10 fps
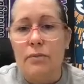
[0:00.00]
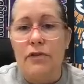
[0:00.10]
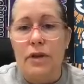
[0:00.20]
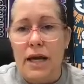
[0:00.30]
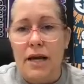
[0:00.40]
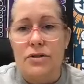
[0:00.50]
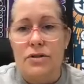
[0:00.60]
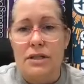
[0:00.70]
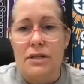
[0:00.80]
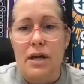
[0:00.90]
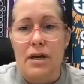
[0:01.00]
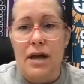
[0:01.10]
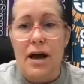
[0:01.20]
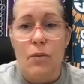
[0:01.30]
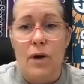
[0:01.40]
for the national team that
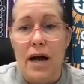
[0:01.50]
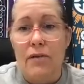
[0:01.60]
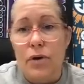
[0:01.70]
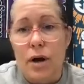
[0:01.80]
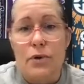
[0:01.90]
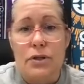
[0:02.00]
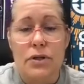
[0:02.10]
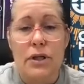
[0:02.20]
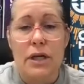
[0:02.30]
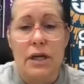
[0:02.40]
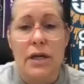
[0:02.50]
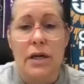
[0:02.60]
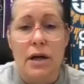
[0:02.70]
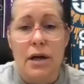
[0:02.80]
now will have their opportunity,